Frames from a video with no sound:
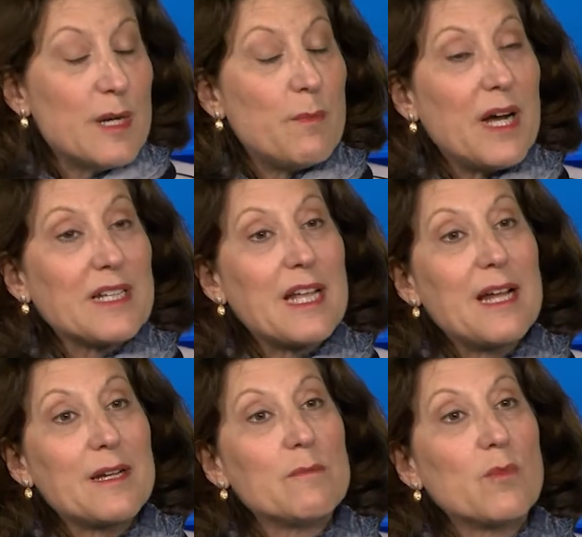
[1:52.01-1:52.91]
but
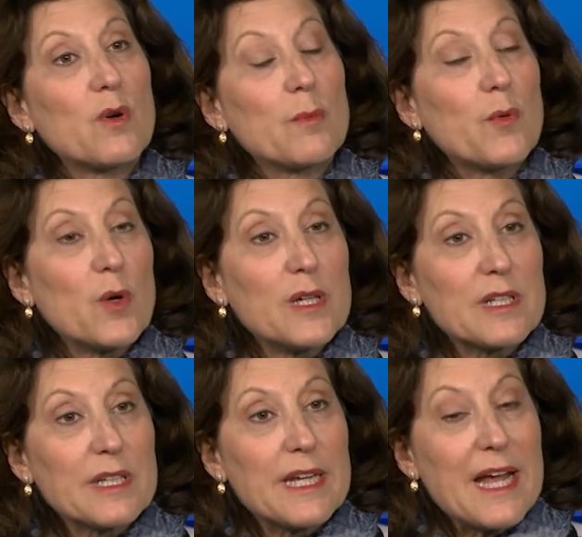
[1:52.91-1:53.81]
that more
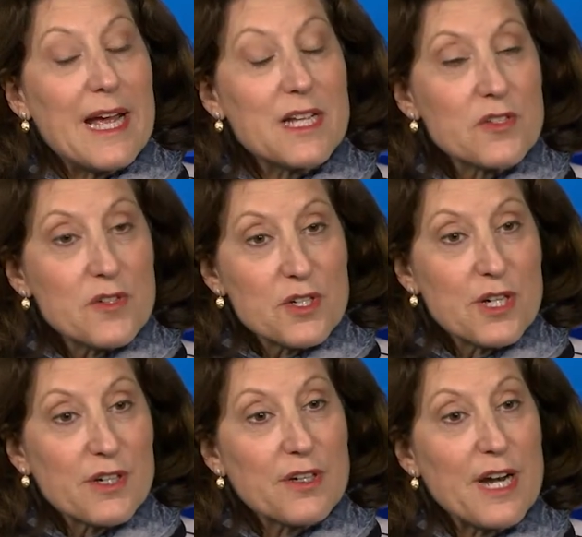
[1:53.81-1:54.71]
importantly,
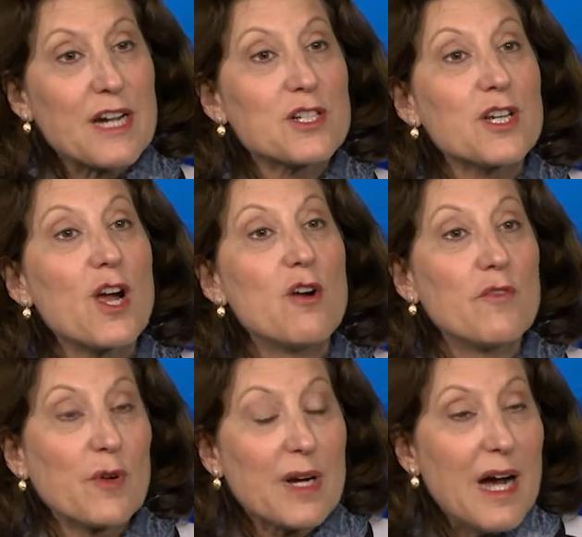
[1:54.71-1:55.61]
estrogen could actually
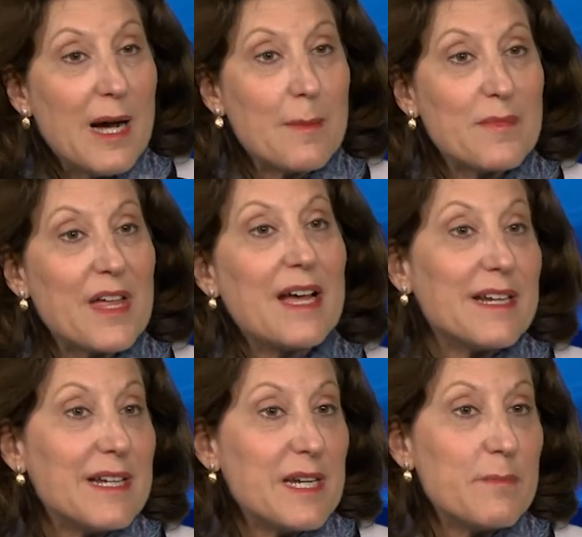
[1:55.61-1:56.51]
overcome that
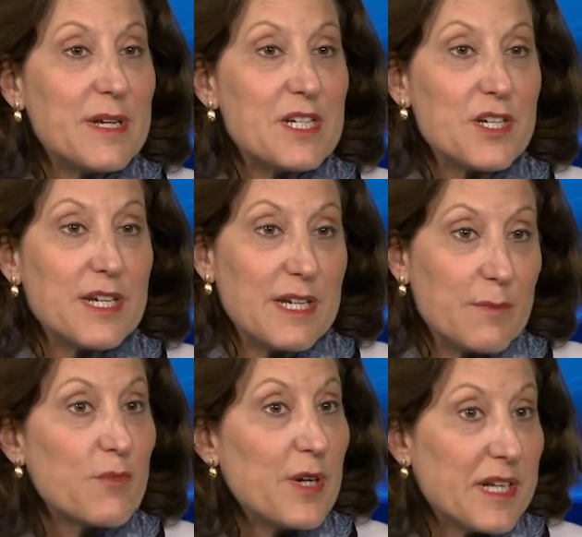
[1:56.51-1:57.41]
inhibition
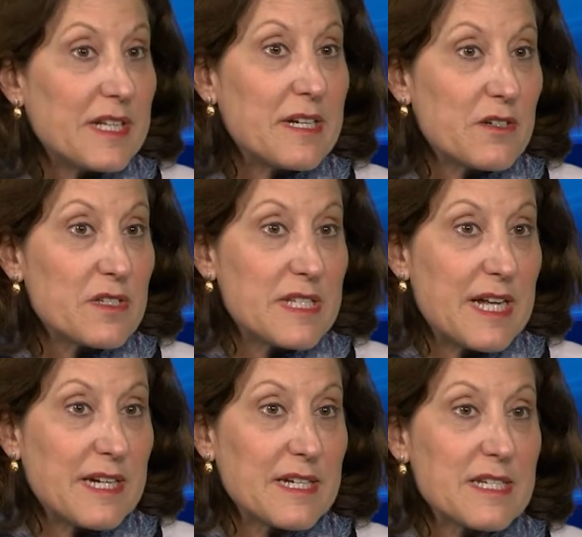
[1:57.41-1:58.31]
in preclinical
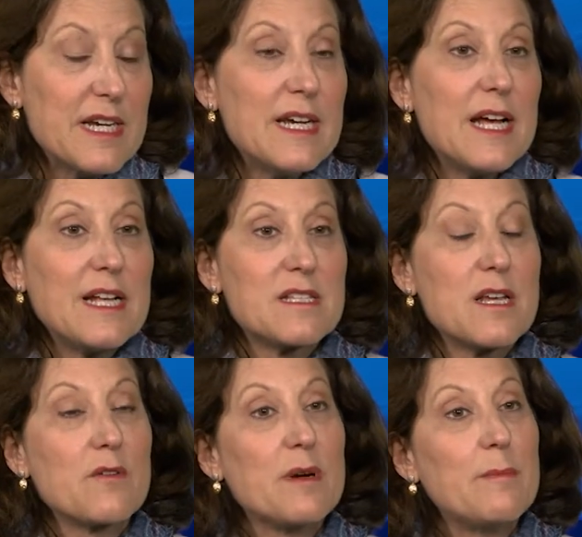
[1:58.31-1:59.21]
settings. And
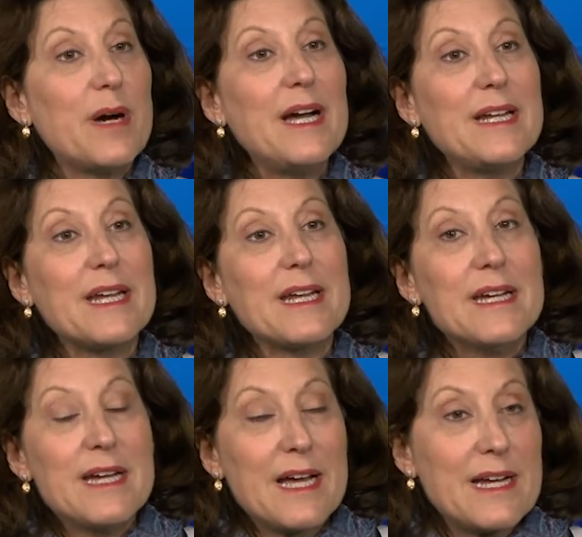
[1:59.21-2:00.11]
so combining
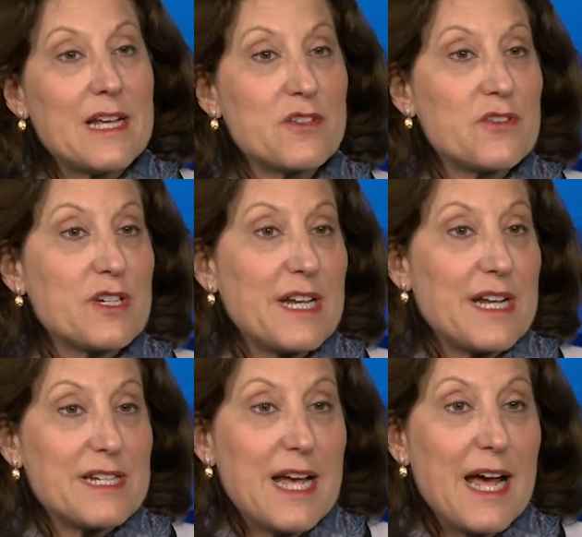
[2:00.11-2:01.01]
an estrogen
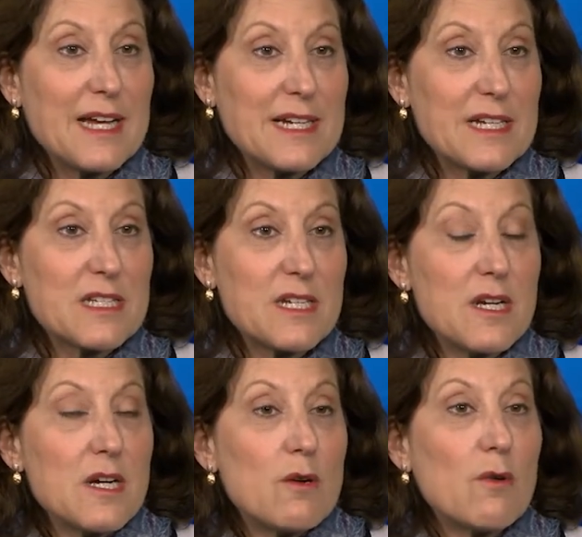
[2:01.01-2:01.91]
antagonist
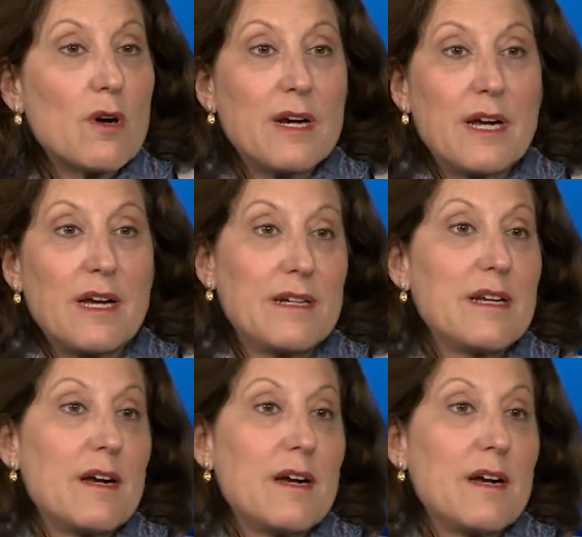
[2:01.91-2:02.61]
or an